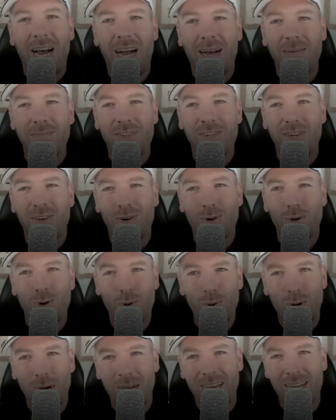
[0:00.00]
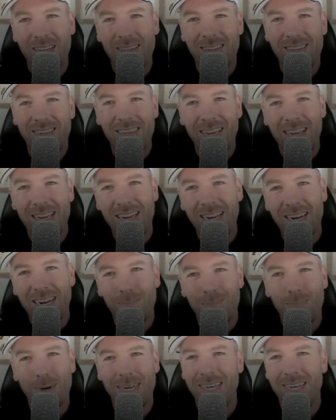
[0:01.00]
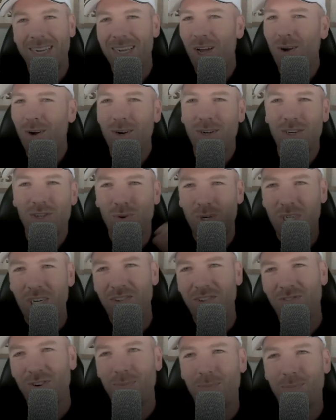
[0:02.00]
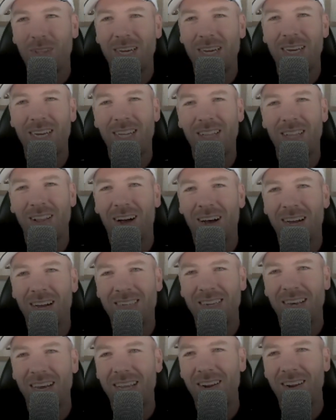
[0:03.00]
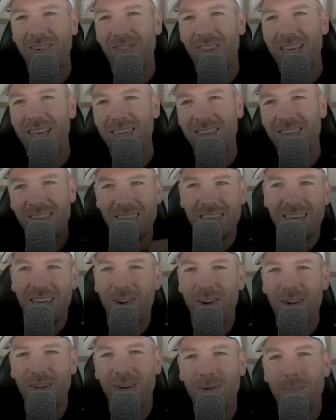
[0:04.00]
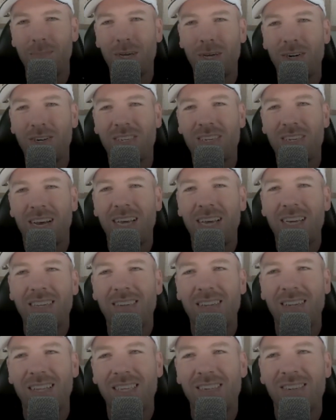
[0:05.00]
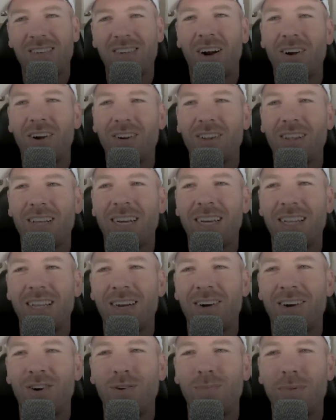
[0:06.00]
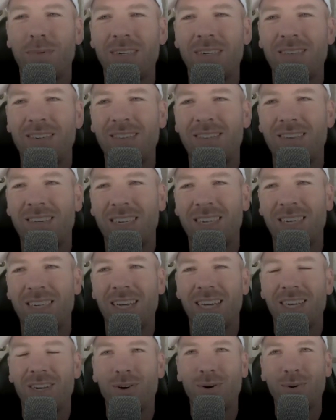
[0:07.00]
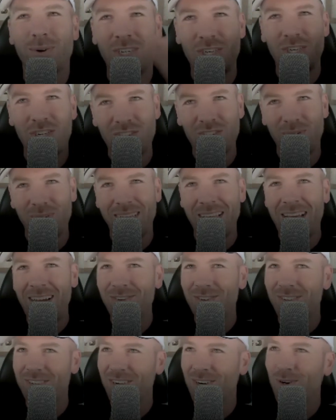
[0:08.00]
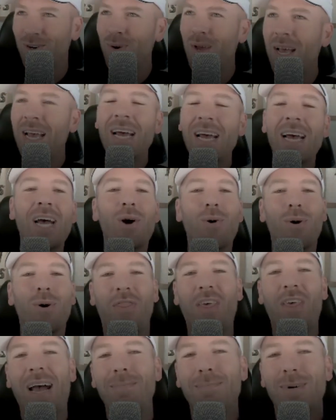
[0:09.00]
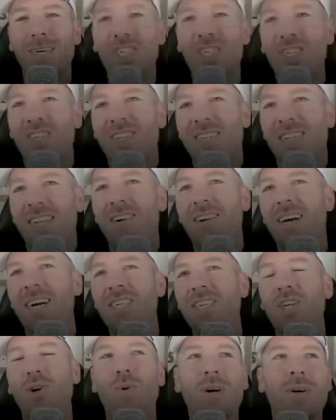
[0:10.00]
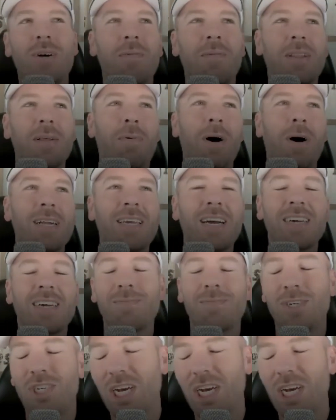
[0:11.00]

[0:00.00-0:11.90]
um, so uh, ended up uh, go, or switching from the law side of things to go to computer science, and then started the the current business and uh, doing what she's doing now. So, with that much as an introduction, welcome on the podcast,